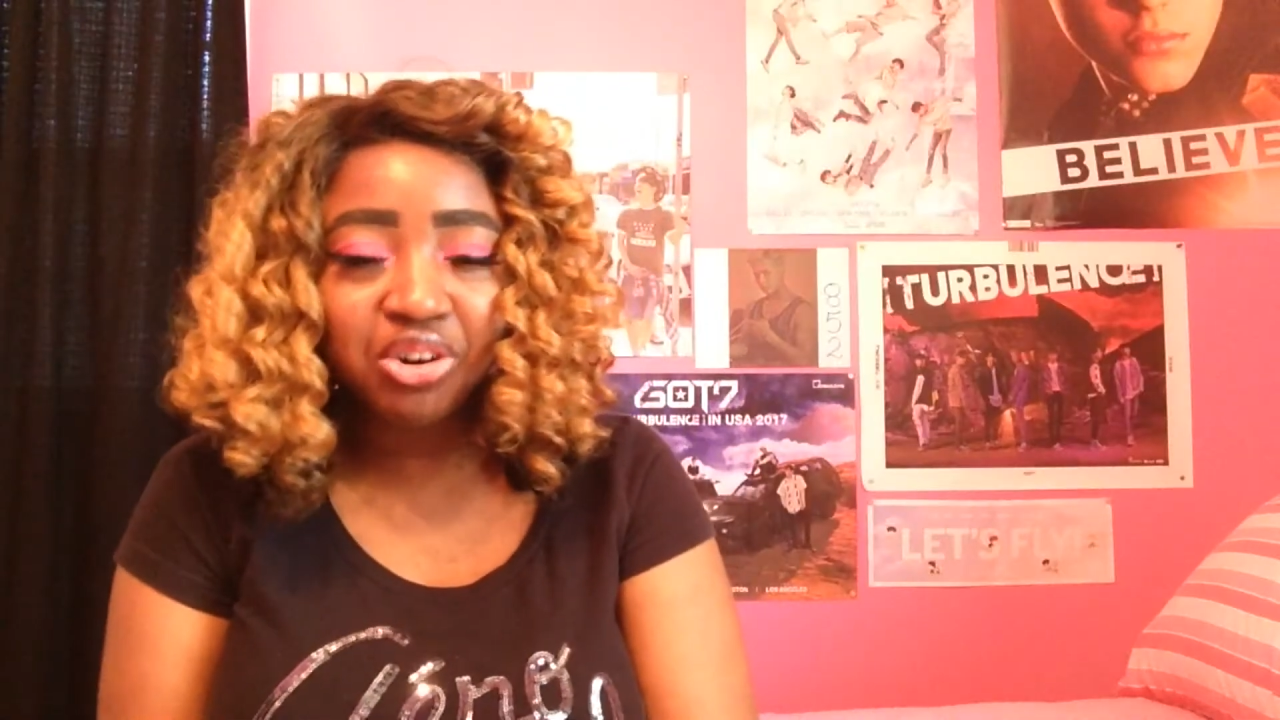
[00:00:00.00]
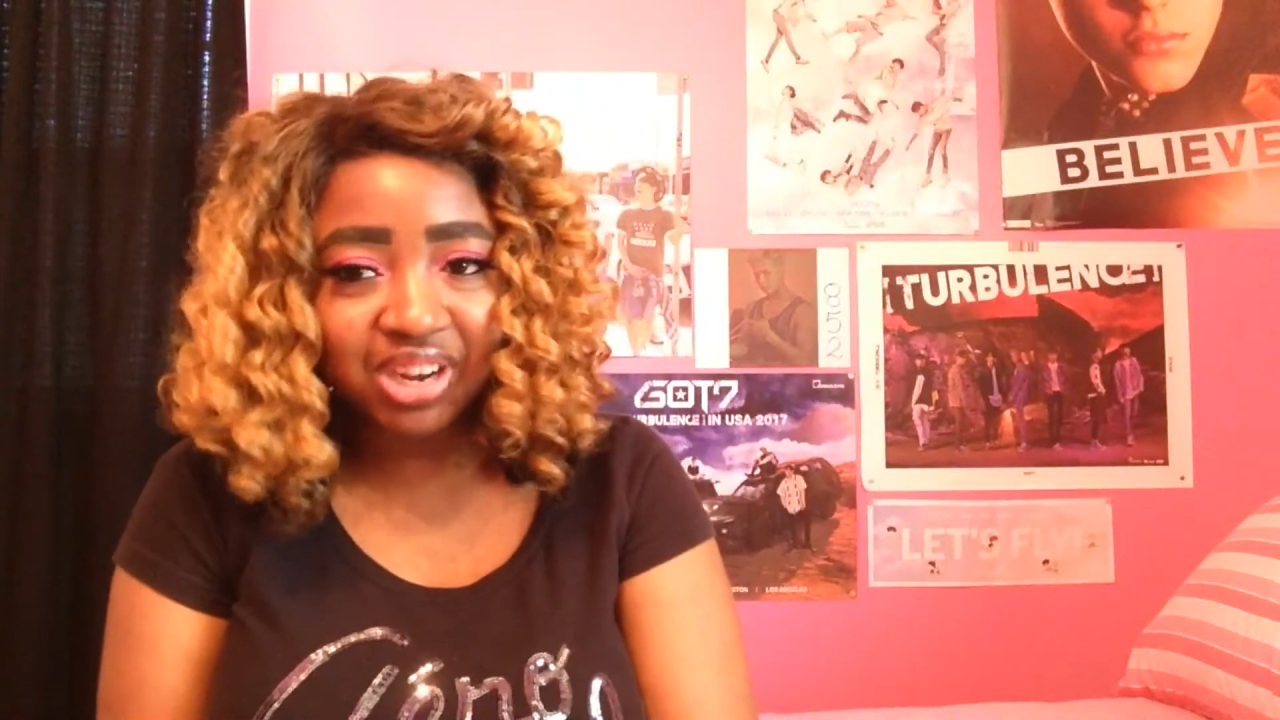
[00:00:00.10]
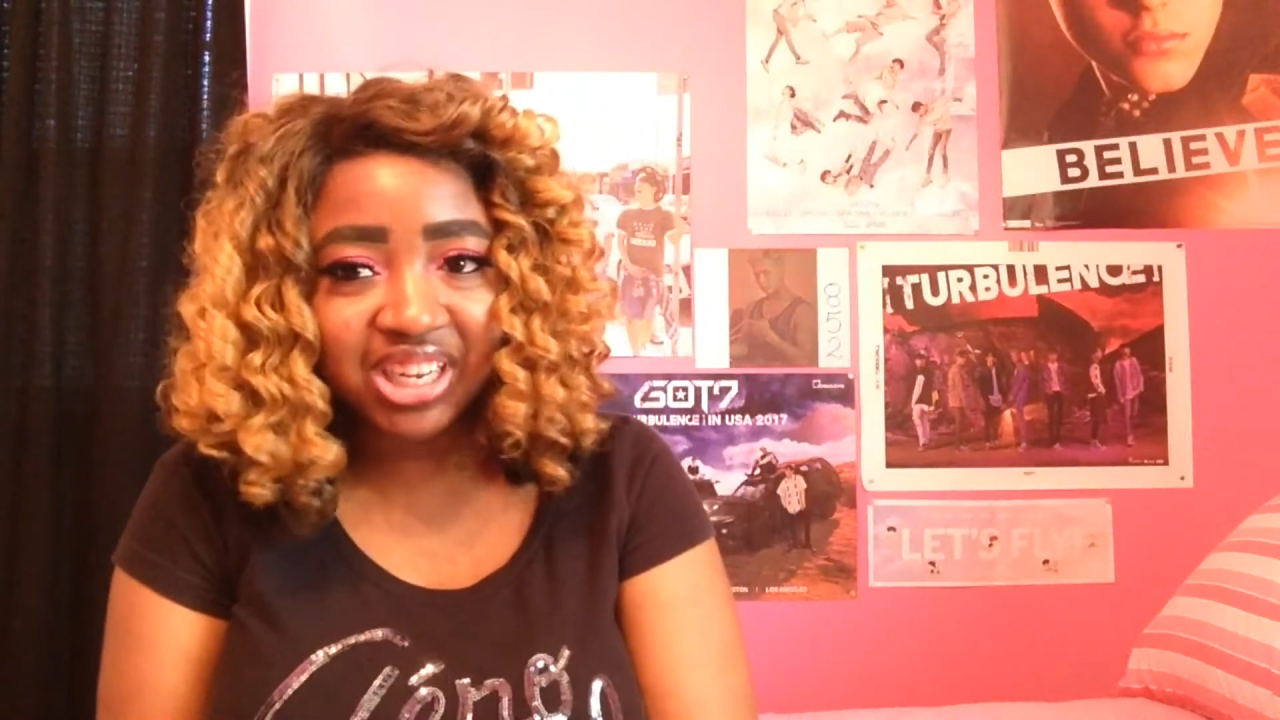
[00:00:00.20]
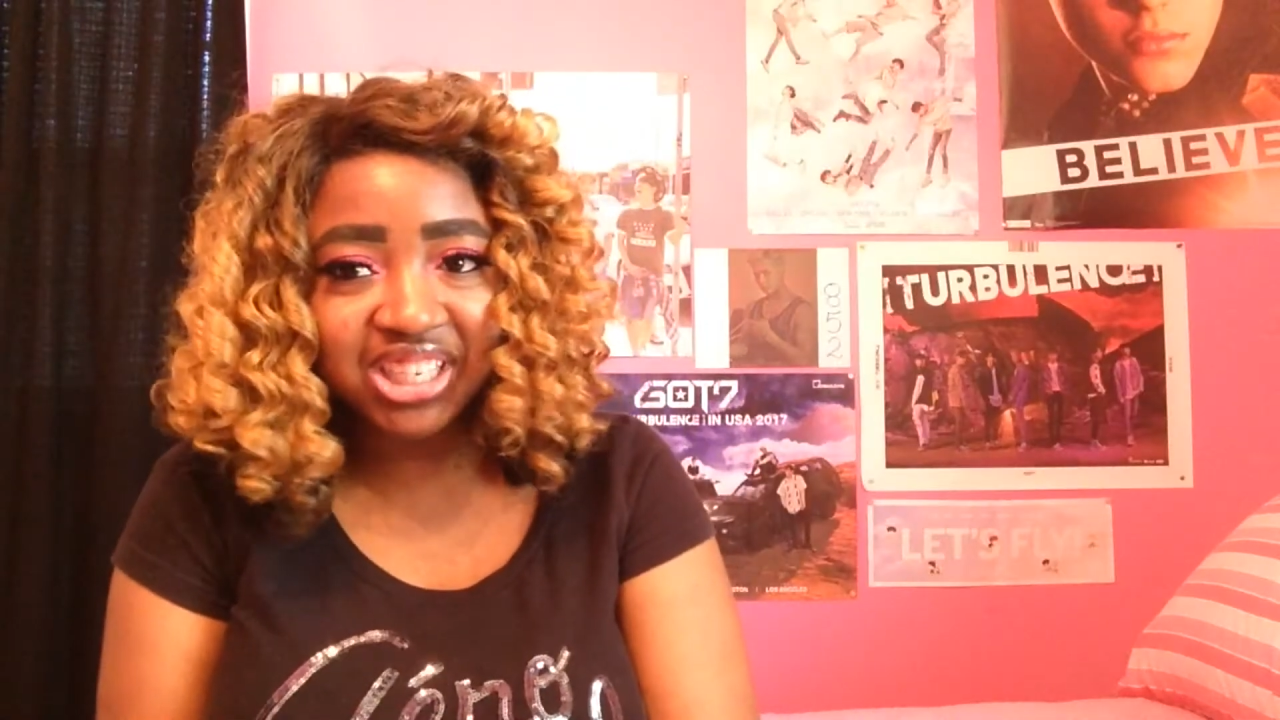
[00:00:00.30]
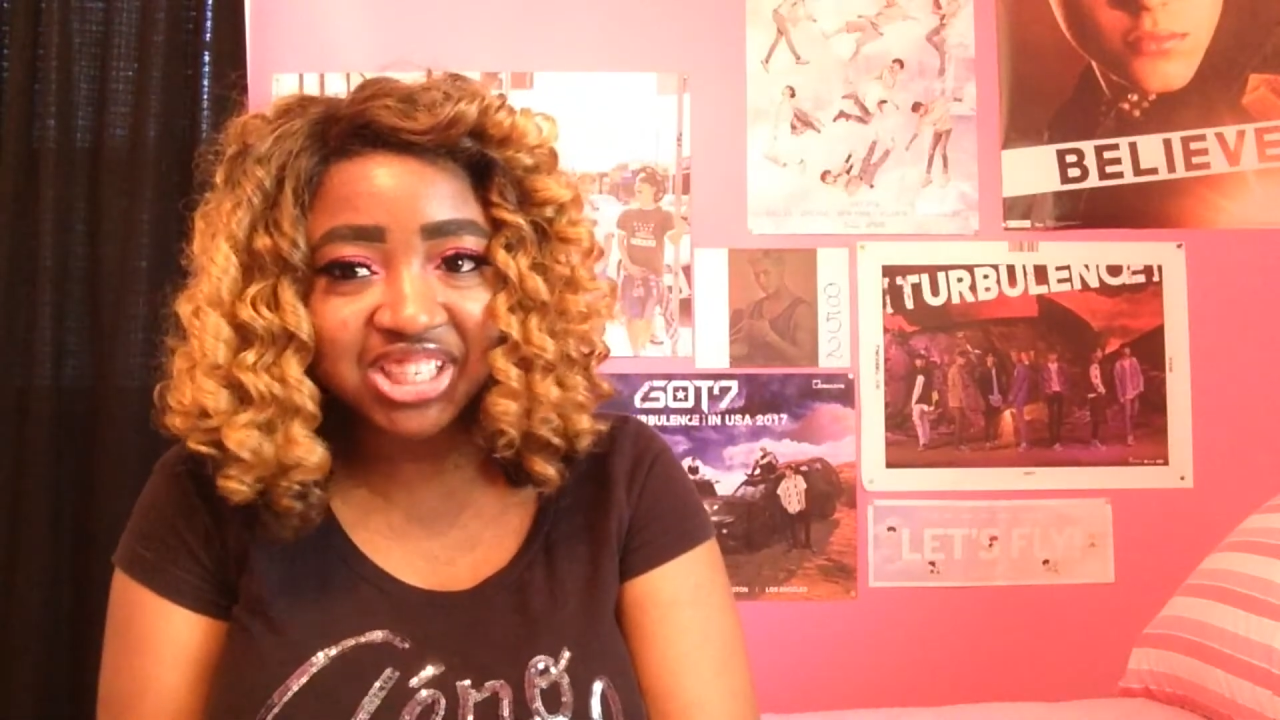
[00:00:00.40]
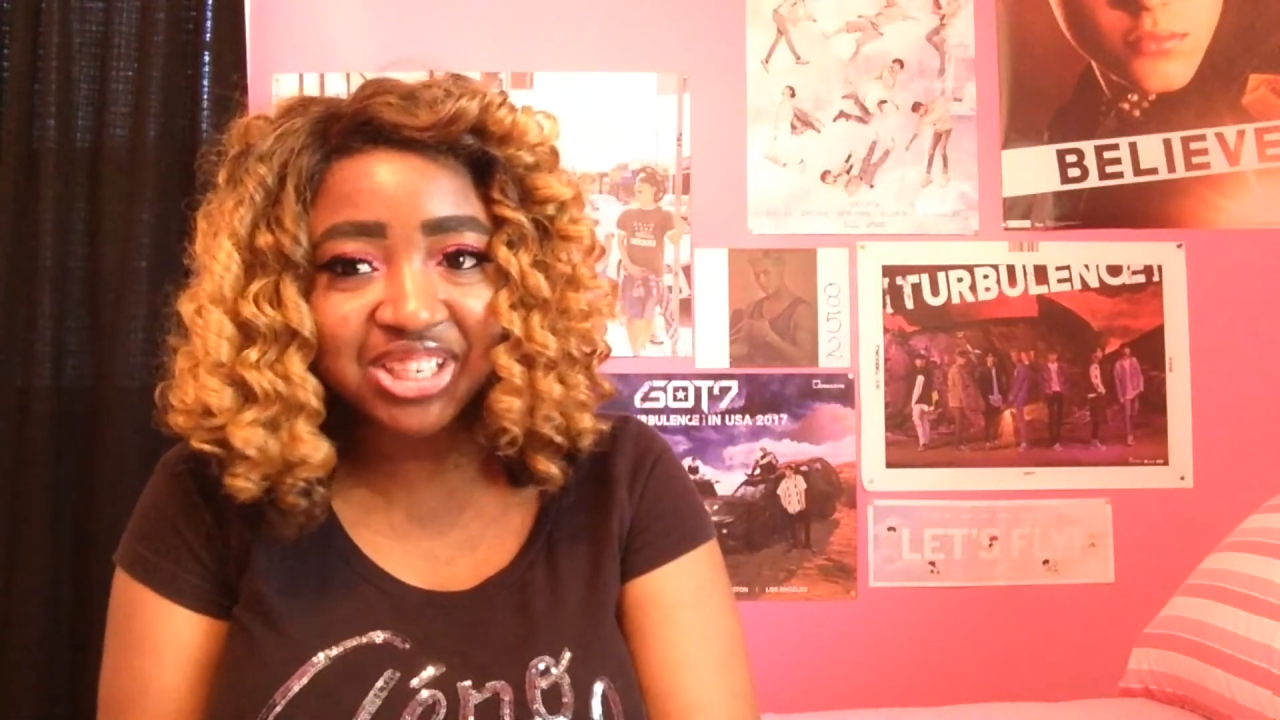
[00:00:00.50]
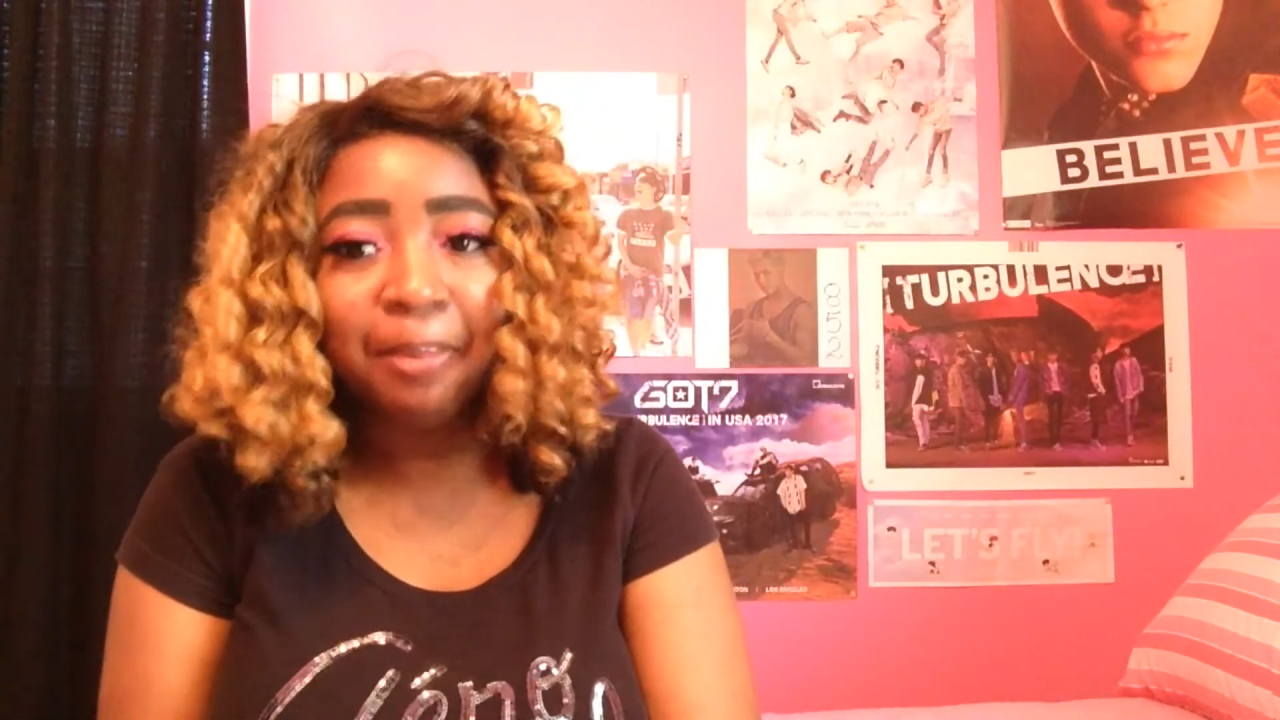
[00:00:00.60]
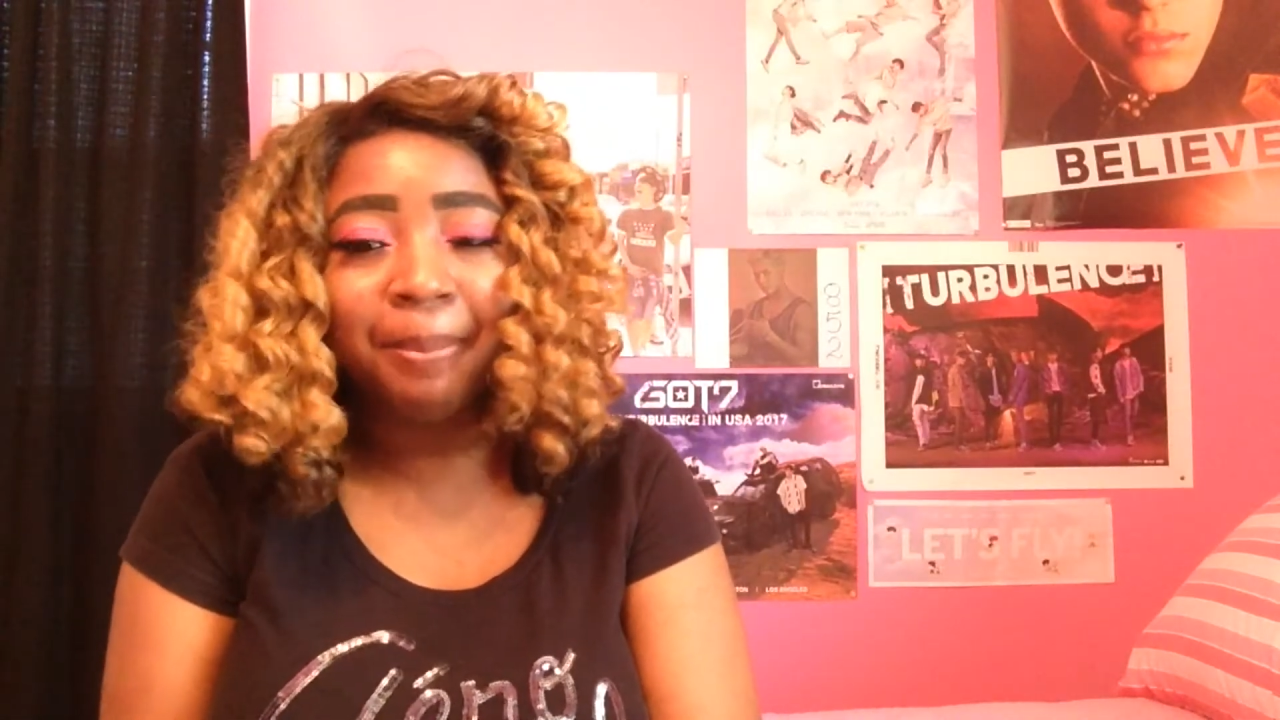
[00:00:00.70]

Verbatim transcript: Crush,